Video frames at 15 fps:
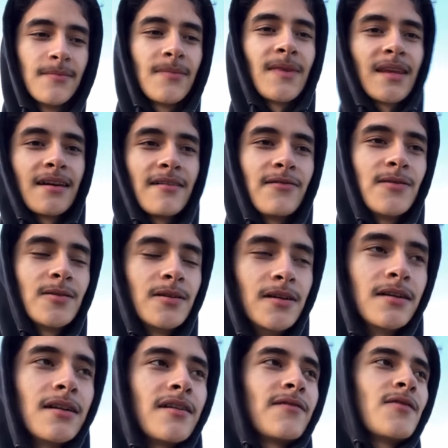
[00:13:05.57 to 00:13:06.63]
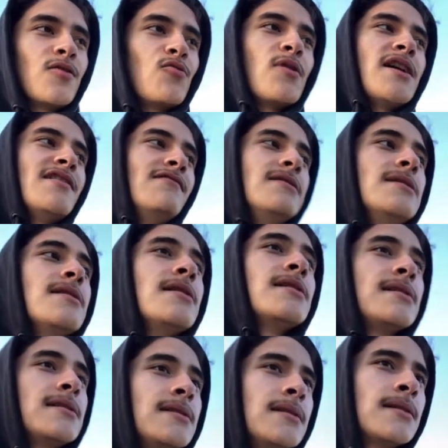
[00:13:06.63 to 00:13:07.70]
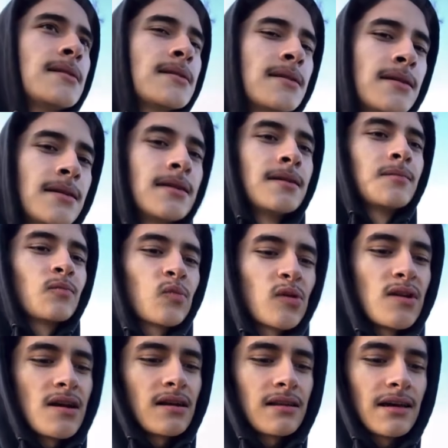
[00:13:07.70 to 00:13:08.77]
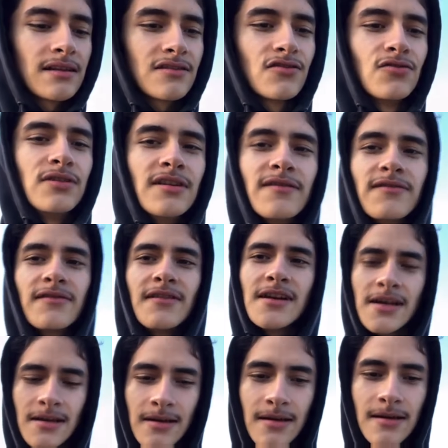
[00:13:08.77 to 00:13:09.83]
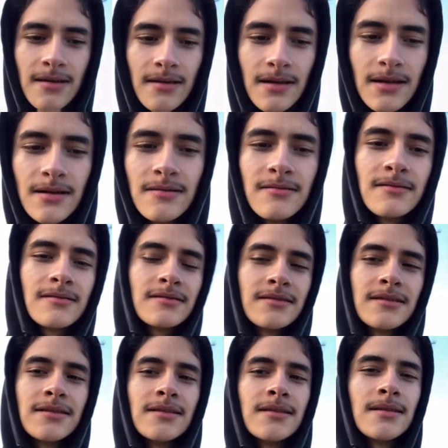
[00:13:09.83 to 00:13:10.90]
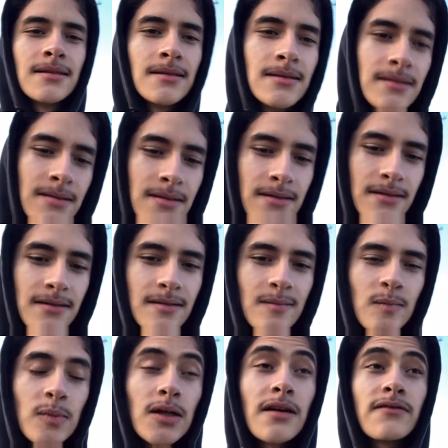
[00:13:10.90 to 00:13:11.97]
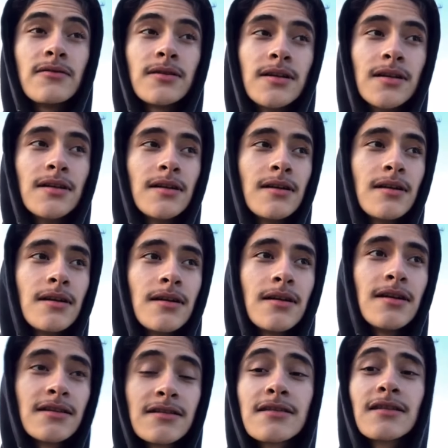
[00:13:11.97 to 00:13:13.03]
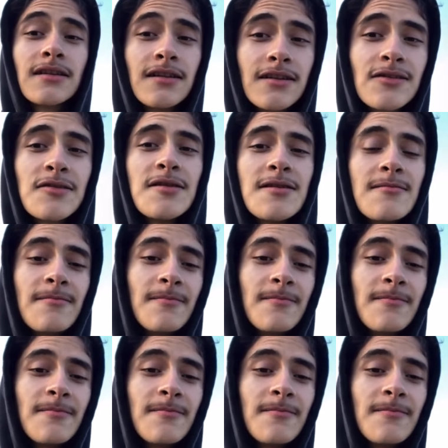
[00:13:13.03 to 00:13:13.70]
I feel good, I feel wavy. But not like too different, you know? But I feel good. This is a good trip.